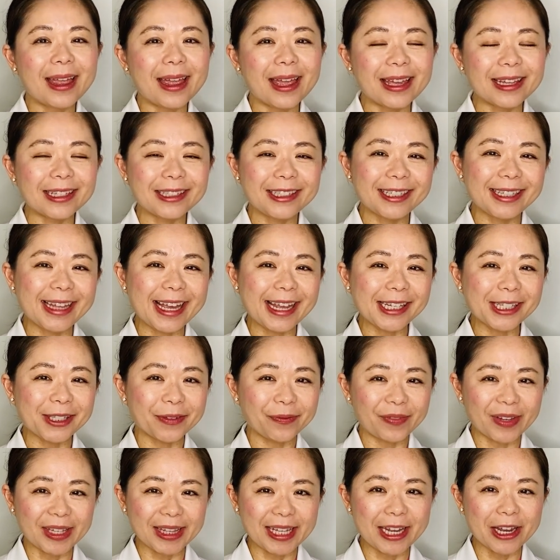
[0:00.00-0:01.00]
In today's
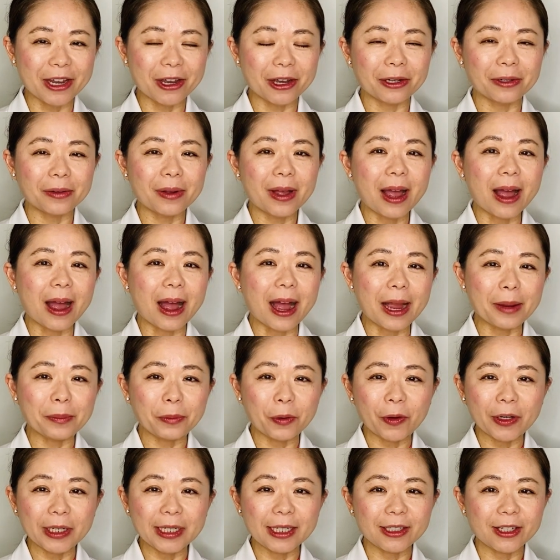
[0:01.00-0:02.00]
video, I'm
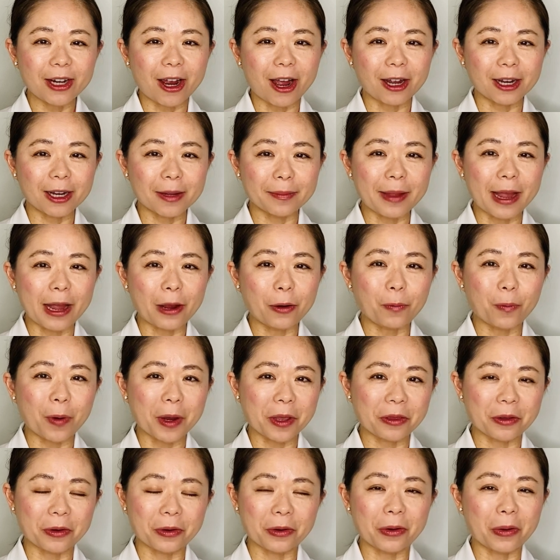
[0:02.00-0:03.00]
going to talk about
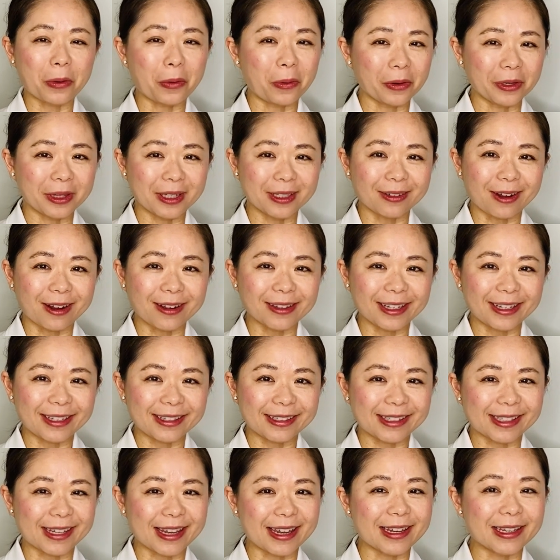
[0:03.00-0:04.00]
whether
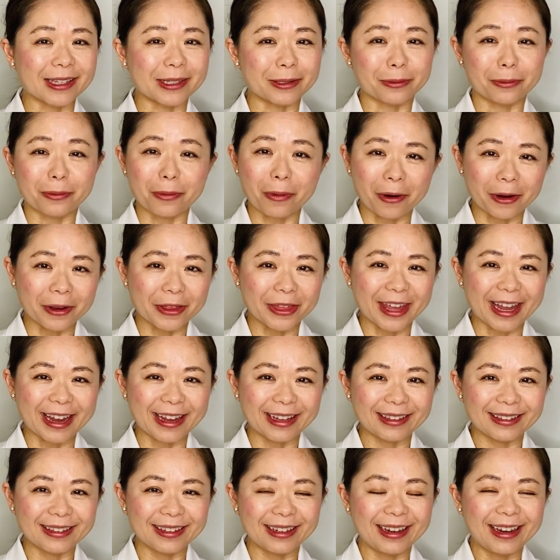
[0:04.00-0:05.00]
orthodontics is worth
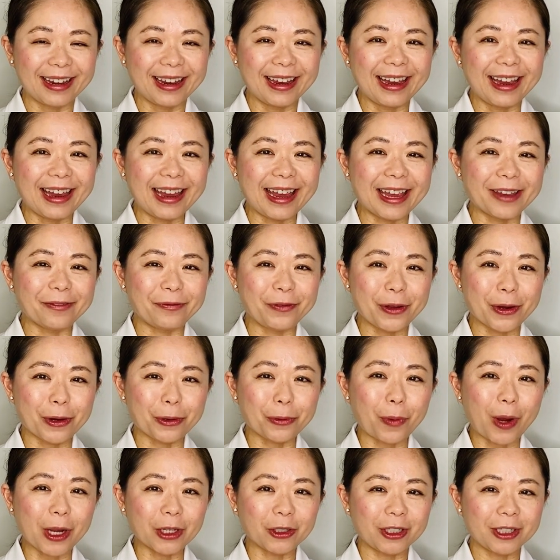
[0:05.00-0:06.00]
it. If you're
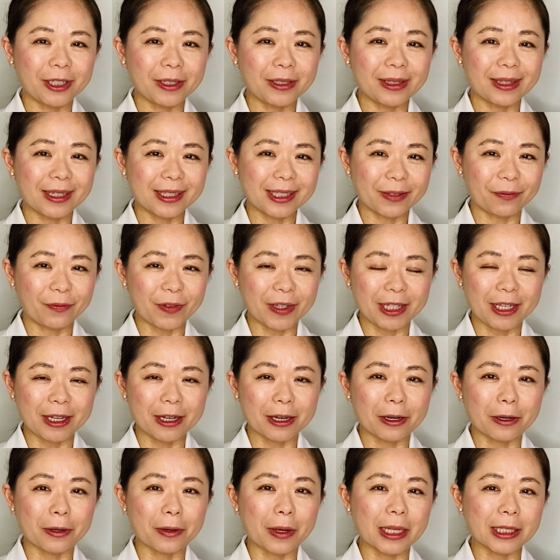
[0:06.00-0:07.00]
watching this
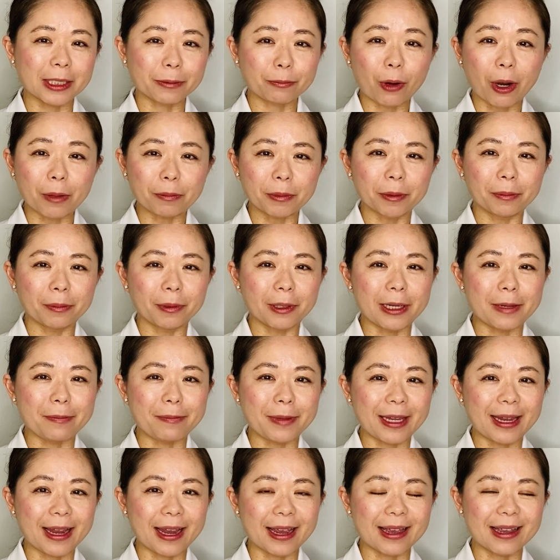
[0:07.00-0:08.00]
video, it's probably
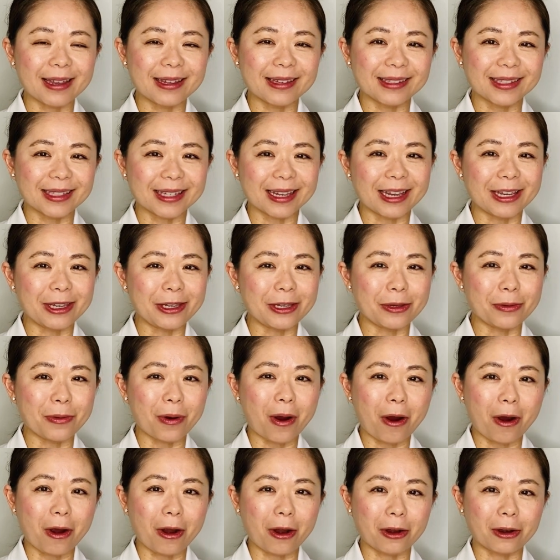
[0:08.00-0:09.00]
because you
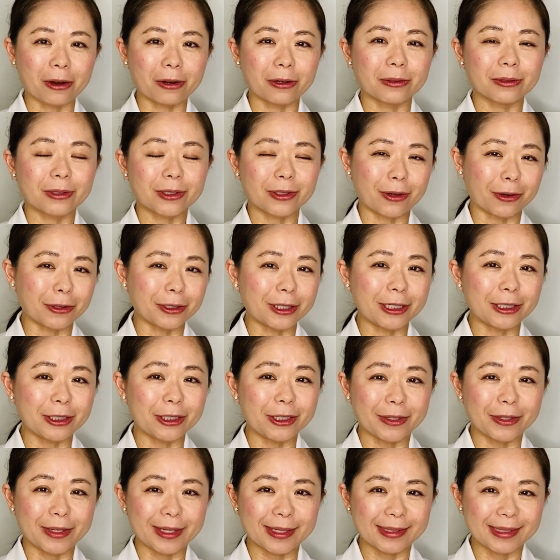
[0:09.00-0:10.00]
are starting
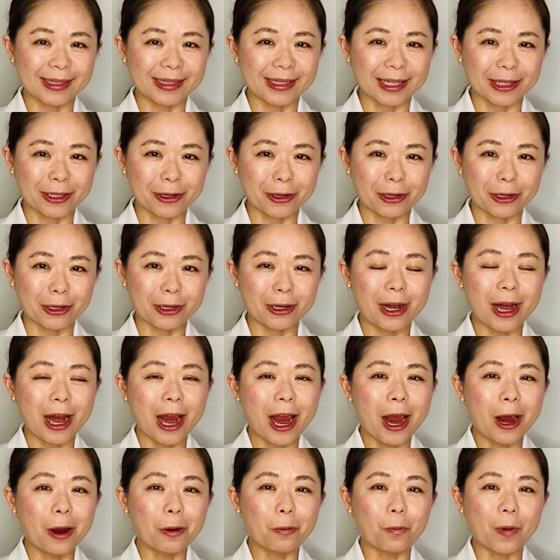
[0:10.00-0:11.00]
to consider
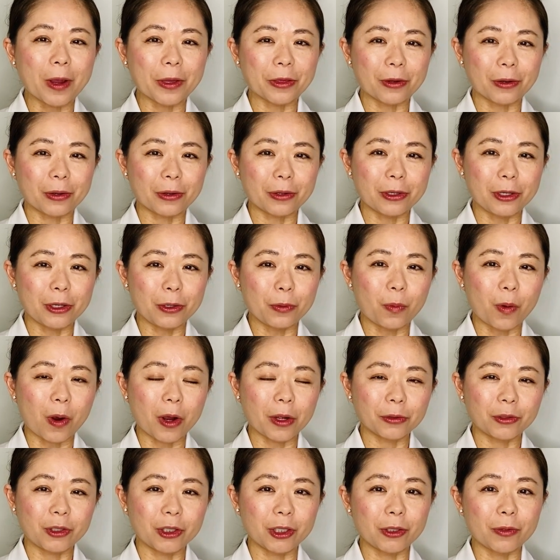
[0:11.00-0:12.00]
whether you
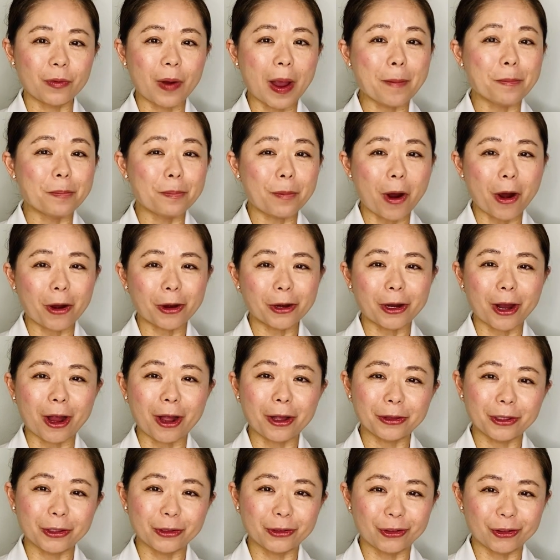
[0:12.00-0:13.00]
want to embark
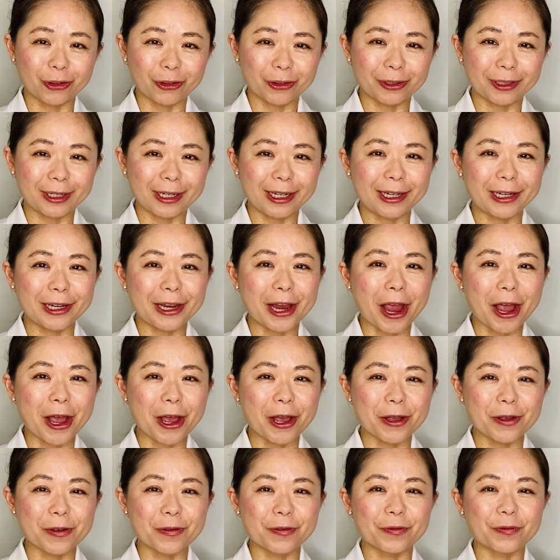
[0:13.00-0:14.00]
on the journey
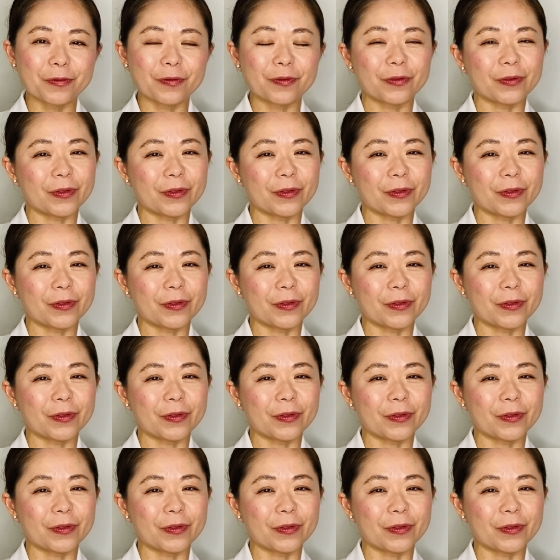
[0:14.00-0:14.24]
of